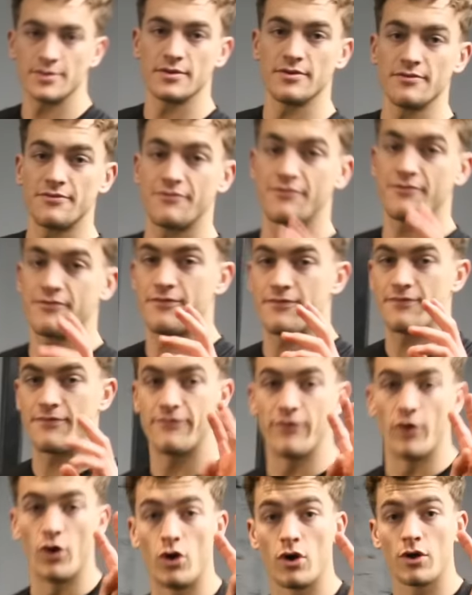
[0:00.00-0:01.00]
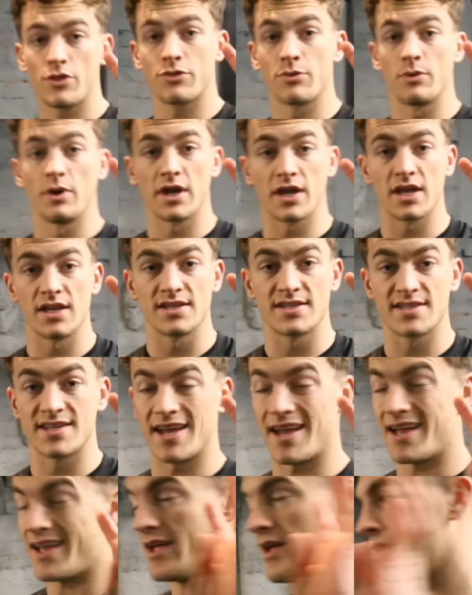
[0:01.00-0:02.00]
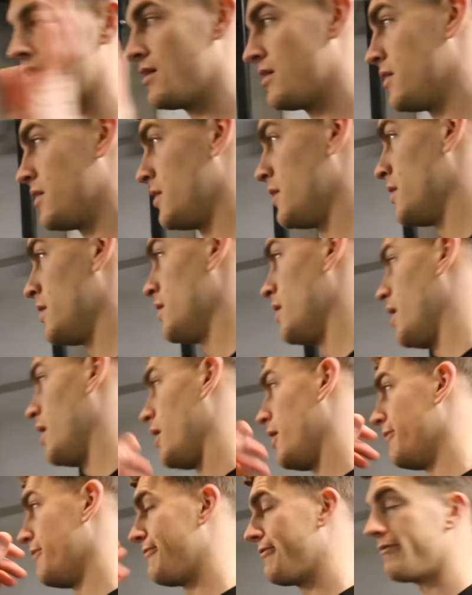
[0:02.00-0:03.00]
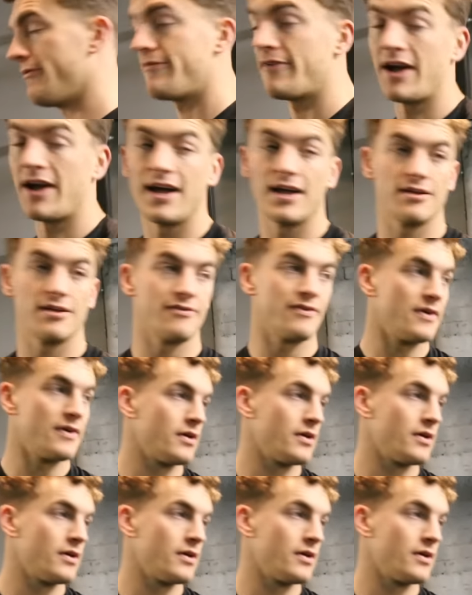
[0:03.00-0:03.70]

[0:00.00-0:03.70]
doing fourth working set of five.